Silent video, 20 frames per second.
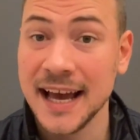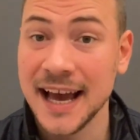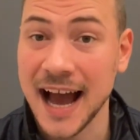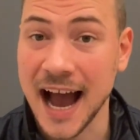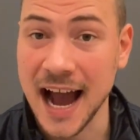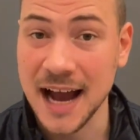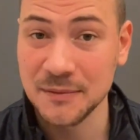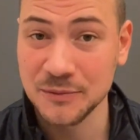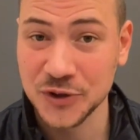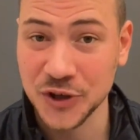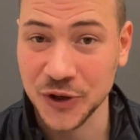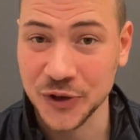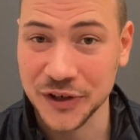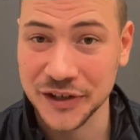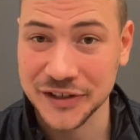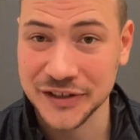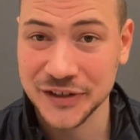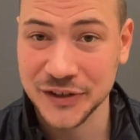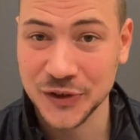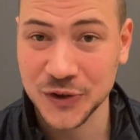I'm
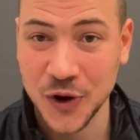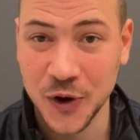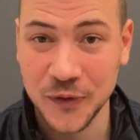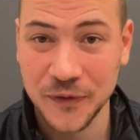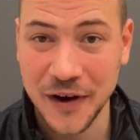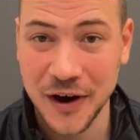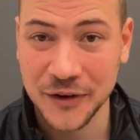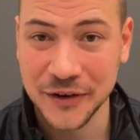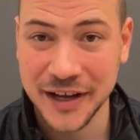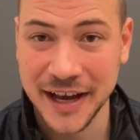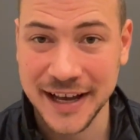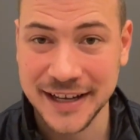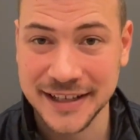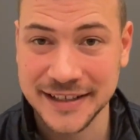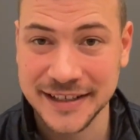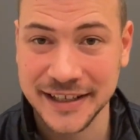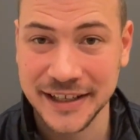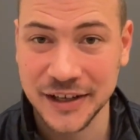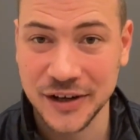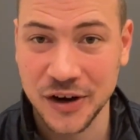Jonas, co-founder and
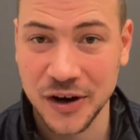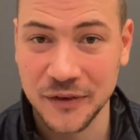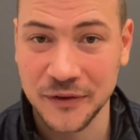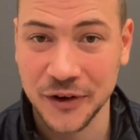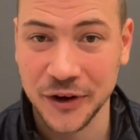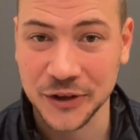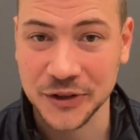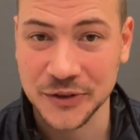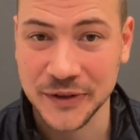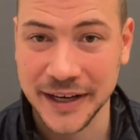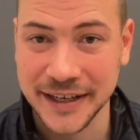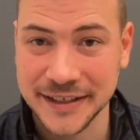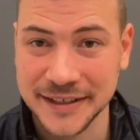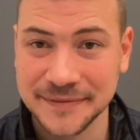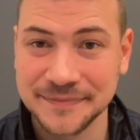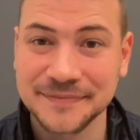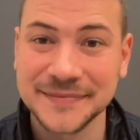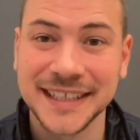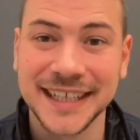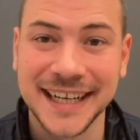CEO of Hoc-trade.
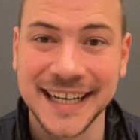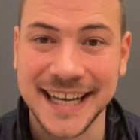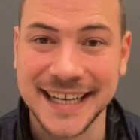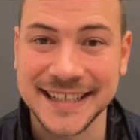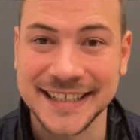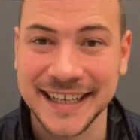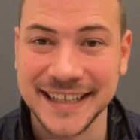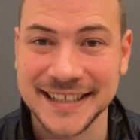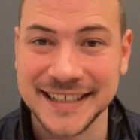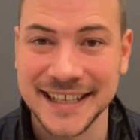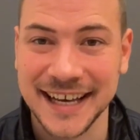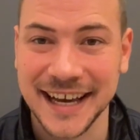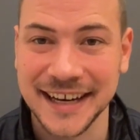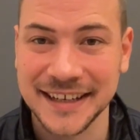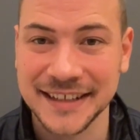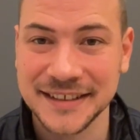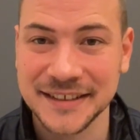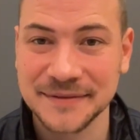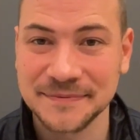Let's get started.